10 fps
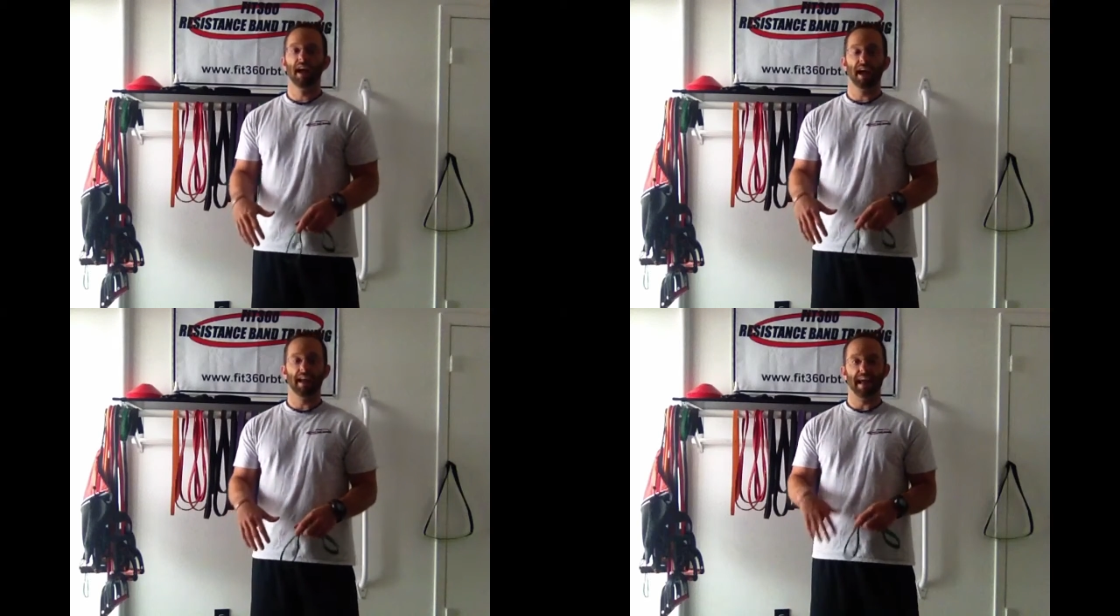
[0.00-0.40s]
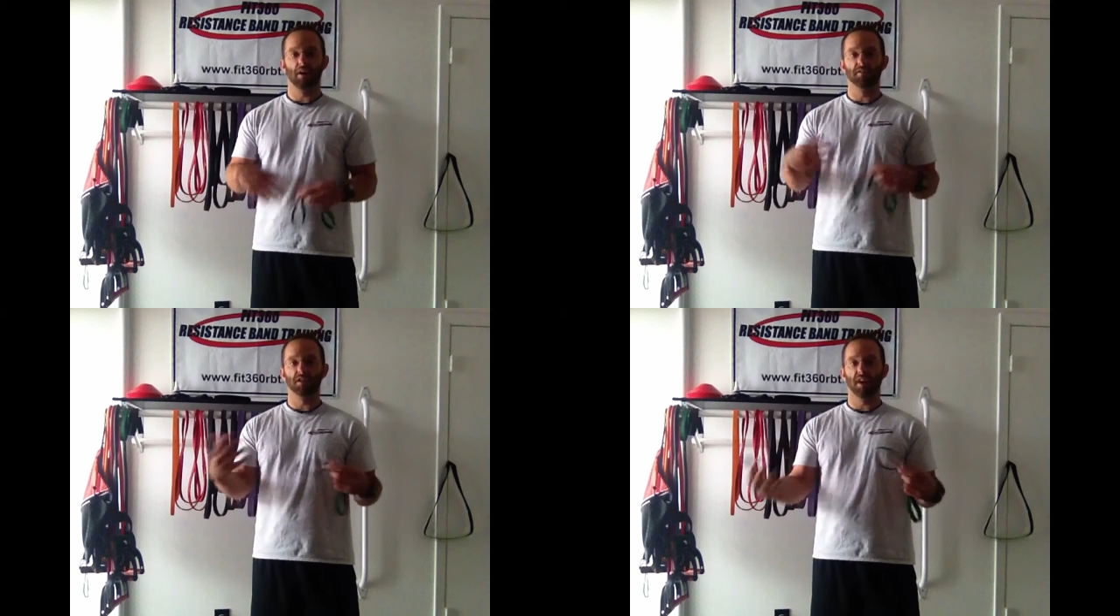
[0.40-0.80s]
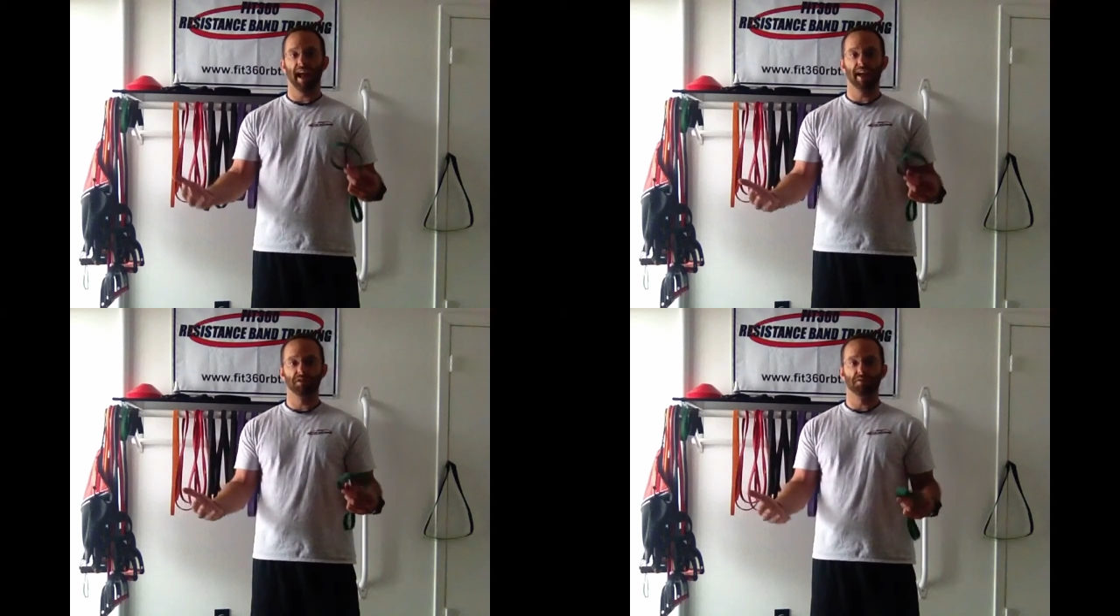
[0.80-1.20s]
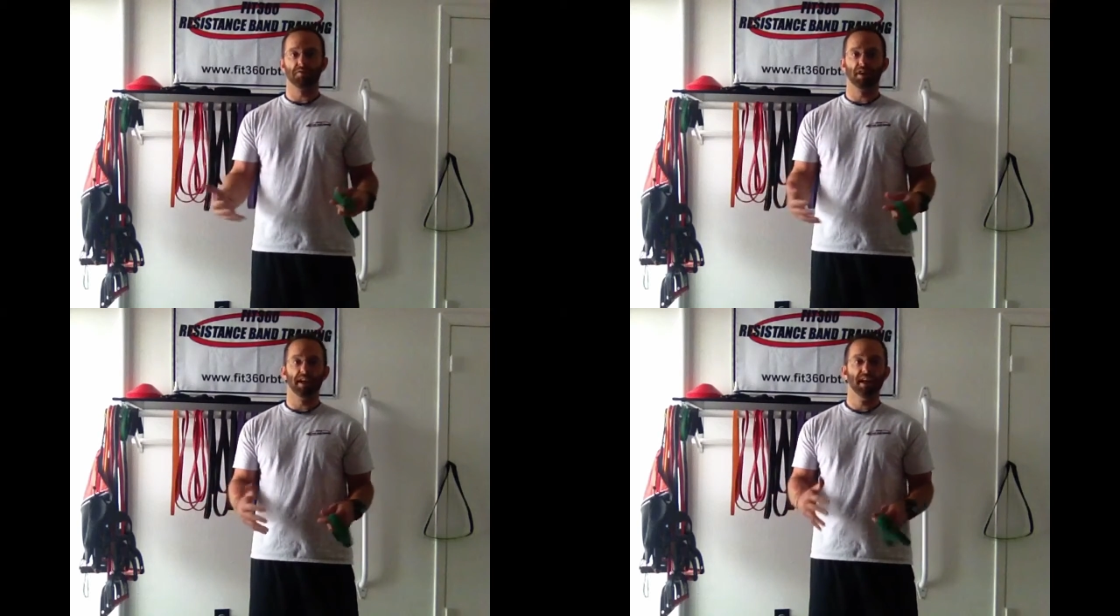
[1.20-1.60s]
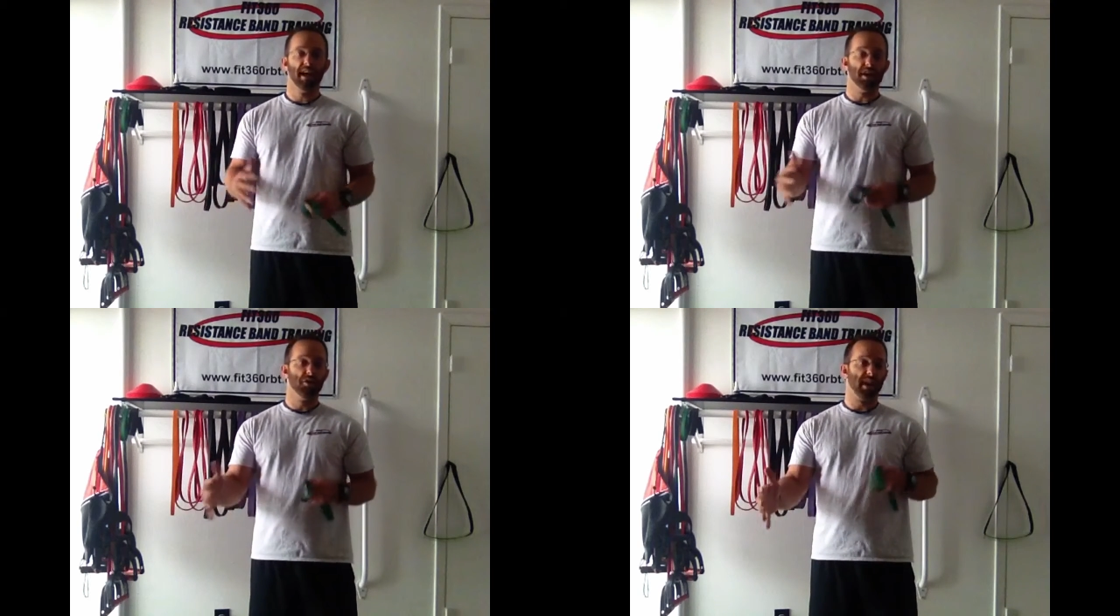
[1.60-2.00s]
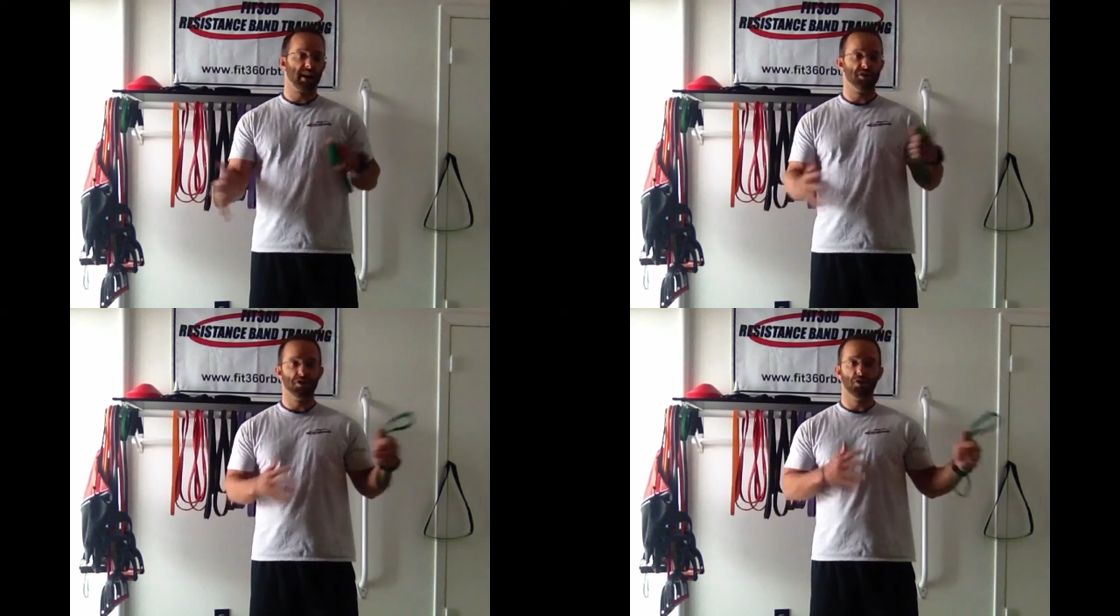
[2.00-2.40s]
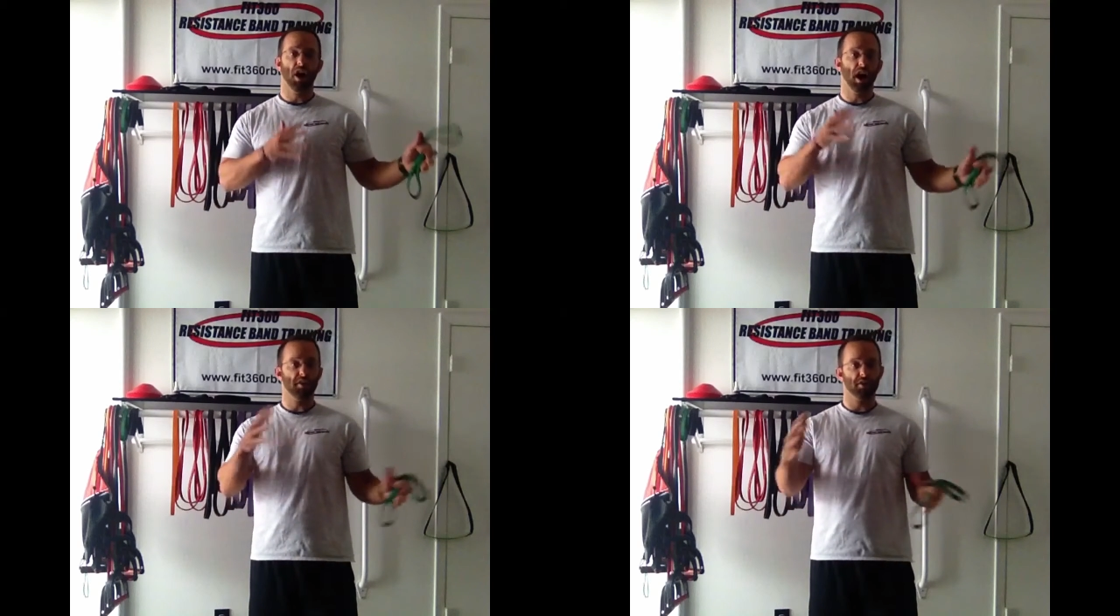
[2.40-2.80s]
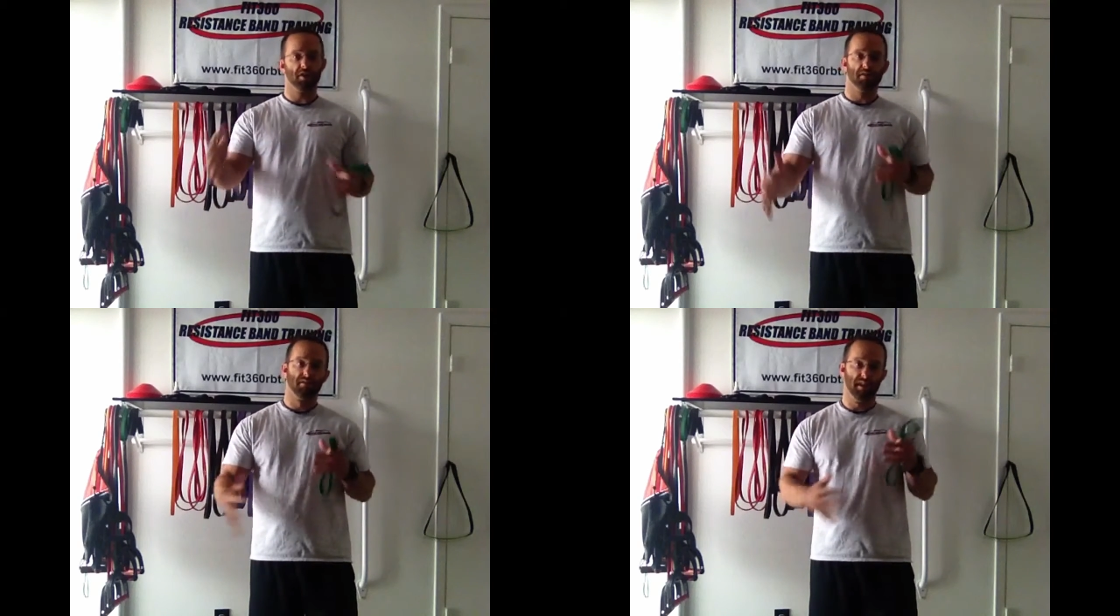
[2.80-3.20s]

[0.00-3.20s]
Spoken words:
and now all of a sudden your hands are free, and you can actually do other